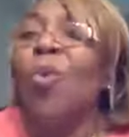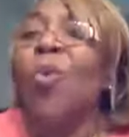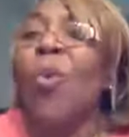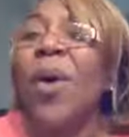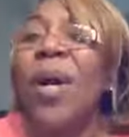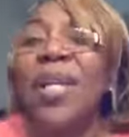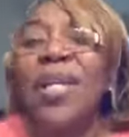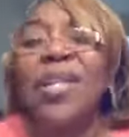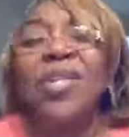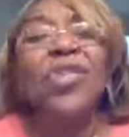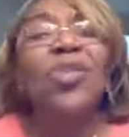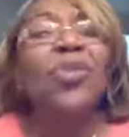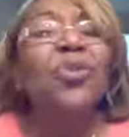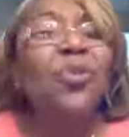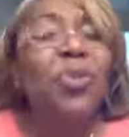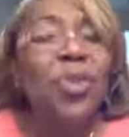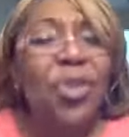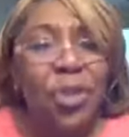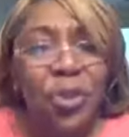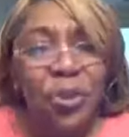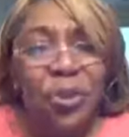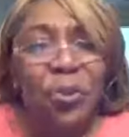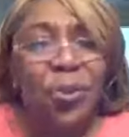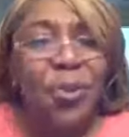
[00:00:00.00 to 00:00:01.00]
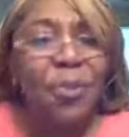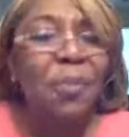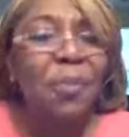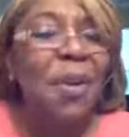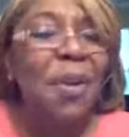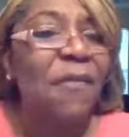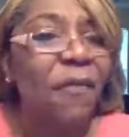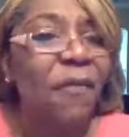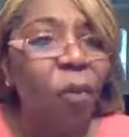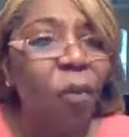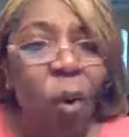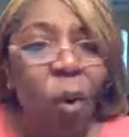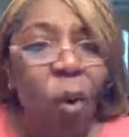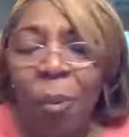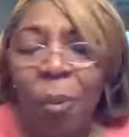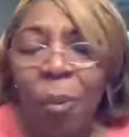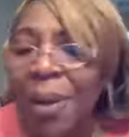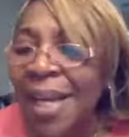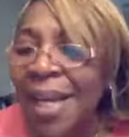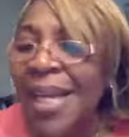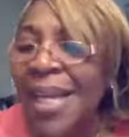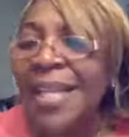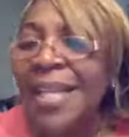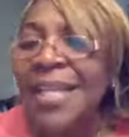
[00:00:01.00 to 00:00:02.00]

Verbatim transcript: What did you choose me for? Well,